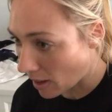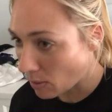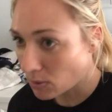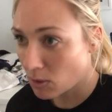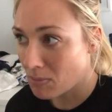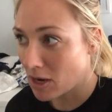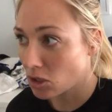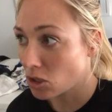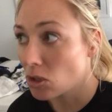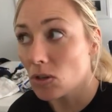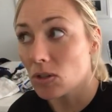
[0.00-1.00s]
I also
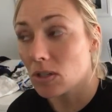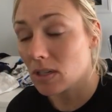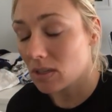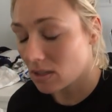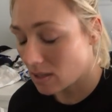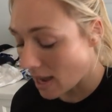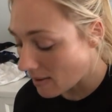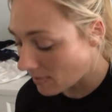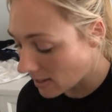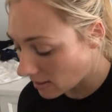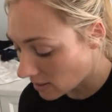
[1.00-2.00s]
managed to use this
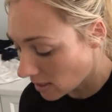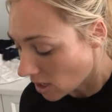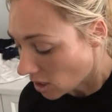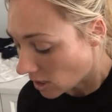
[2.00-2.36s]
savings